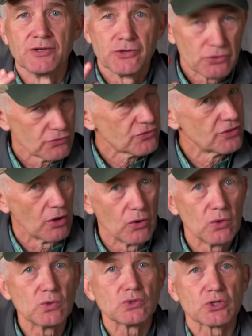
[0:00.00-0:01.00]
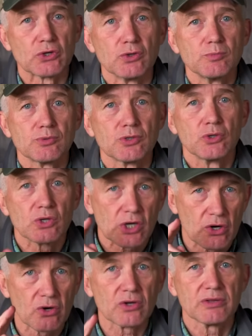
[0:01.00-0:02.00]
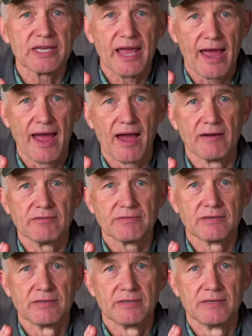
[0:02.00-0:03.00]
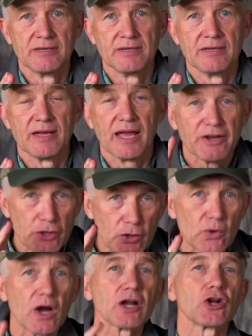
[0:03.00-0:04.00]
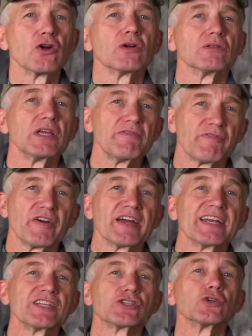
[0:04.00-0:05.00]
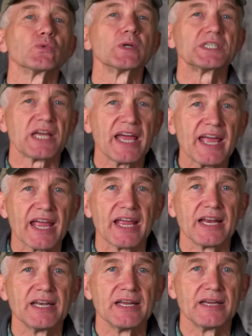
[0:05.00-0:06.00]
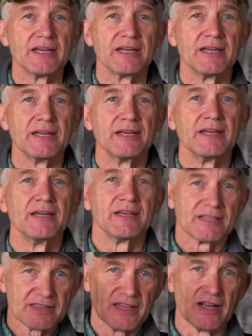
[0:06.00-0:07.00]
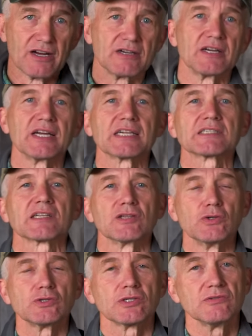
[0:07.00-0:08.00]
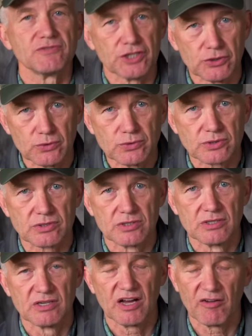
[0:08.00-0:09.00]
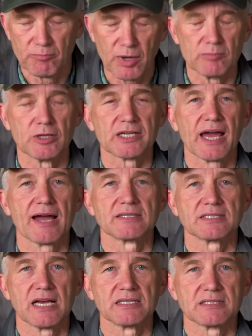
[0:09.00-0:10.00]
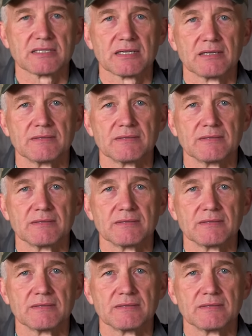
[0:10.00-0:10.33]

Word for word: to those groups who currently have and who are currently fighting to retain their exclusive use of public assets.